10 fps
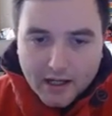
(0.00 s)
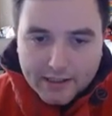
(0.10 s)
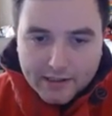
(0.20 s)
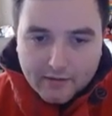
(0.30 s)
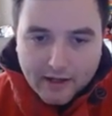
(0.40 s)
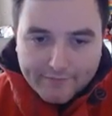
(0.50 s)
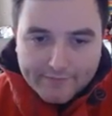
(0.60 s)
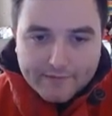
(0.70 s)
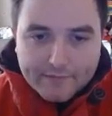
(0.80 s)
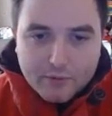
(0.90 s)
You know,
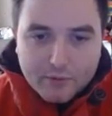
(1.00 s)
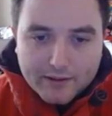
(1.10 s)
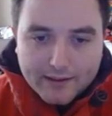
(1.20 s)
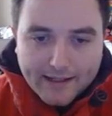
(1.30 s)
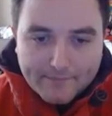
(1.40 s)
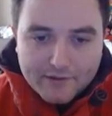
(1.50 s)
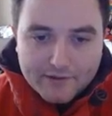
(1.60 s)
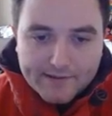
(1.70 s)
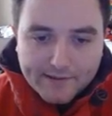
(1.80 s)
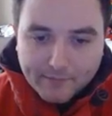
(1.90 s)
after the pawn
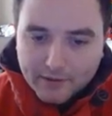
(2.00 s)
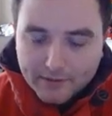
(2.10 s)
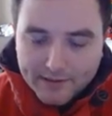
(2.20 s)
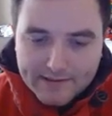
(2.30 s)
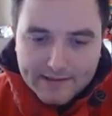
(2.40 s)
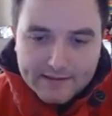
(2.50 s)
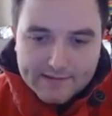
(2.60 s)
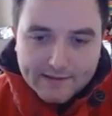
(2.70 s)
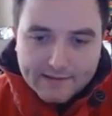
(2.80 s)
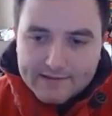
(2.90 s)
captures, I'm going to play d
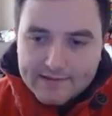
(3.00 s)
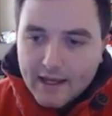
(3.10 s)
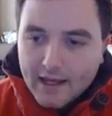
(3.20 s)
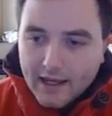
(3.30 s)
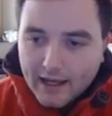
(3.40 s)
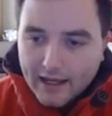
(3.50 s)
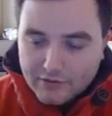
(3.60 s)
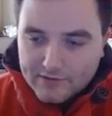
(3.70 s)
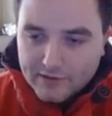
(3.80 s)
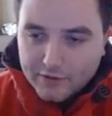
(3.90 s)
six and
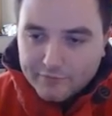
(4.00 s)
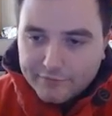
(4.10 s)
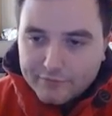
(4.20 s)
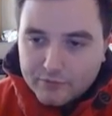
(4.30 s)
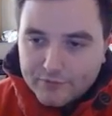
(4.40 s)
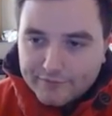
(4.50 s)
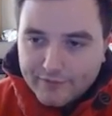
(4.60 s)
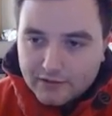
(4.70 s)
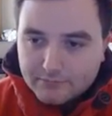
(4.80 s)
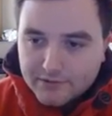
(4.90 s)
just go for
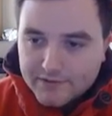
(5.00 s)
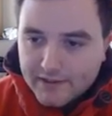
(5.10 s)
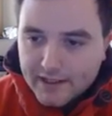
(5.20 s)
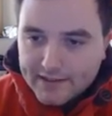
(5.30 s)
development.